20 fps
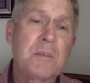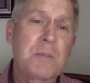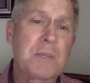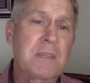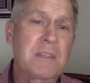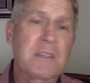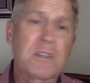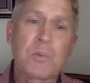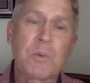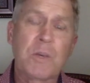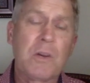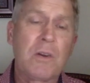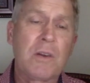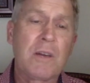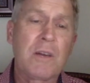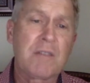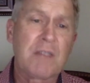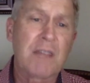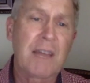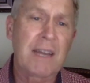but since we don't
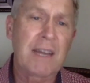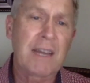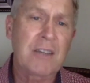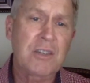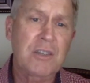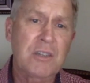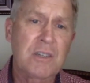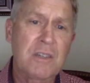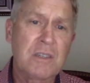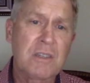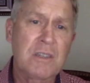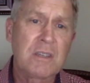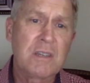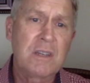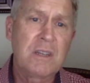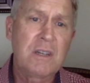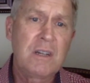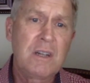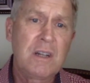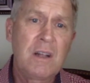have lectures,
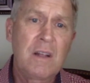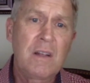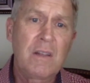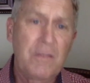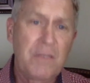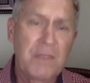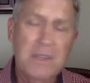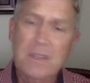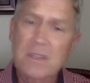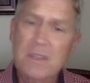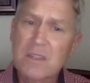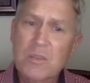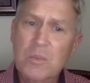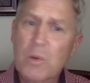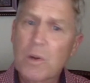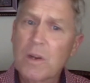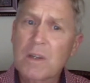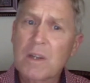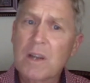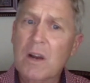this has
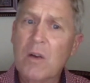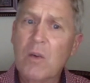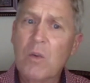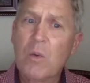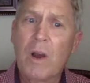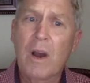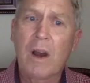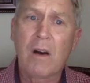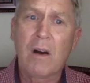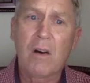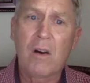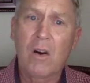worked out well.